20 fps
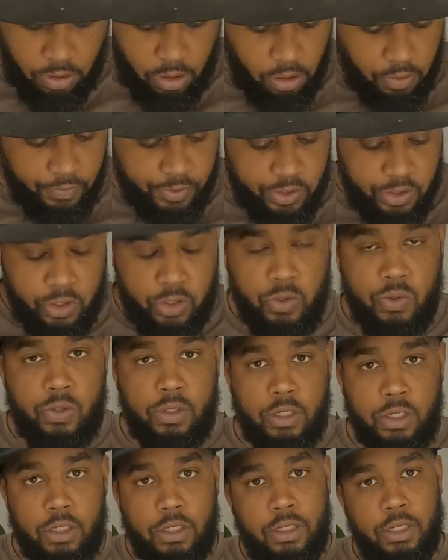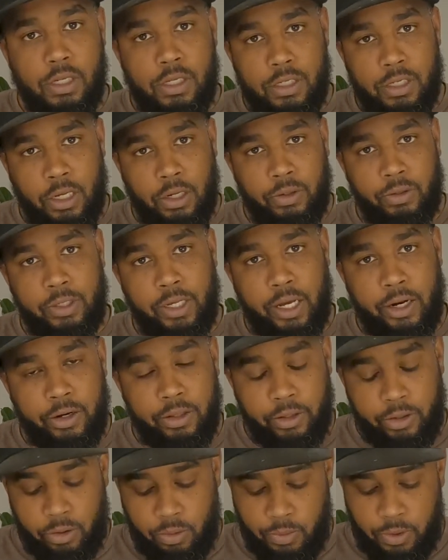all of its juices, settle down a
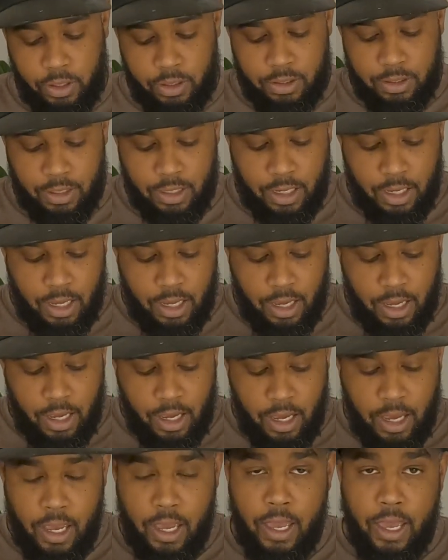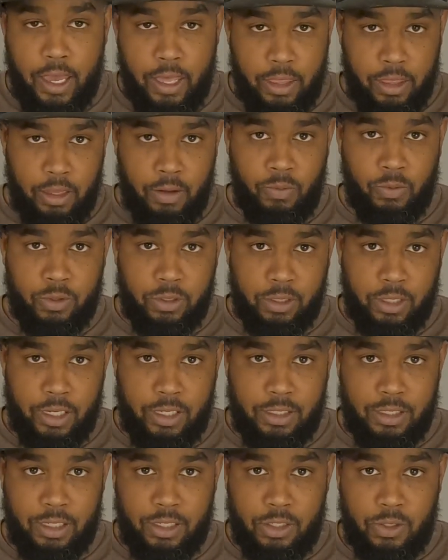little bit, and then we'll
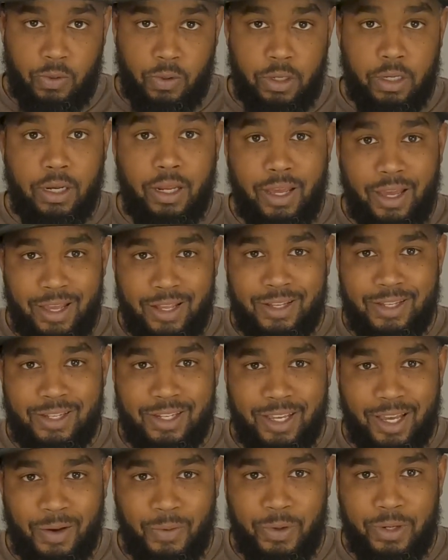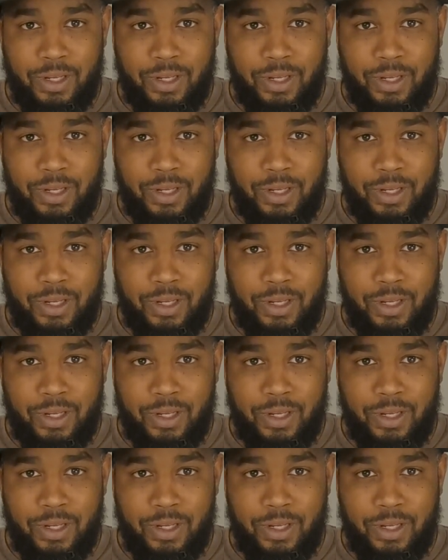slice into it and see how we